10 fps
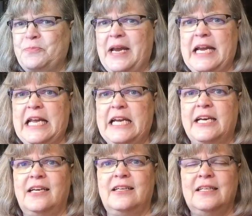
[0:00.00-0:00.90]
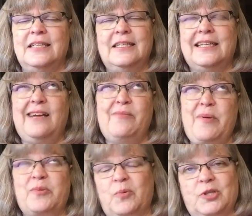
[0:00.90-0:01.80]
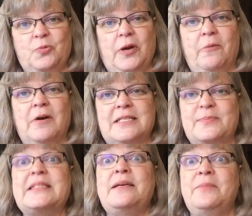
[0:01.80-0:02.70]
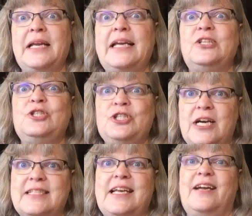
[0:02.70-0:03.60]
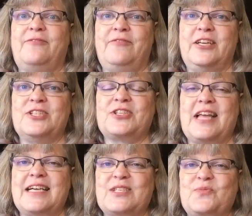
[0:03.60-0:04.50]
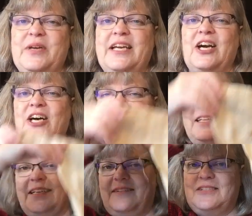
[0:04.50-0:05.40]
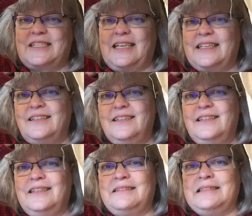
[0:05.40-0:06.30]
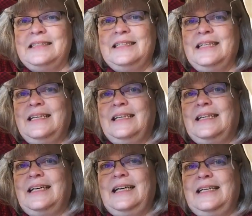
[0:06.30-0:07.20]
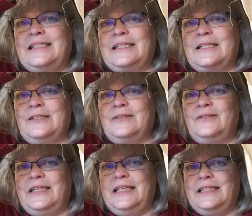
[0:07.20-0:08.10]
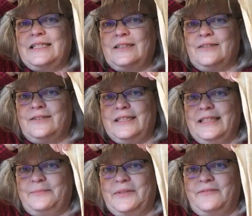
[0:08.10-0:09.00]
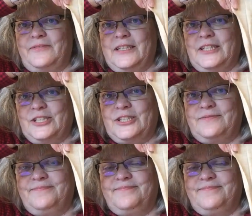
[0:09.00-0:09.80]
Mania, can't remember which one it was, but somebody just had a finish last week on it and I was like, oh, I so need to hurry up and finish.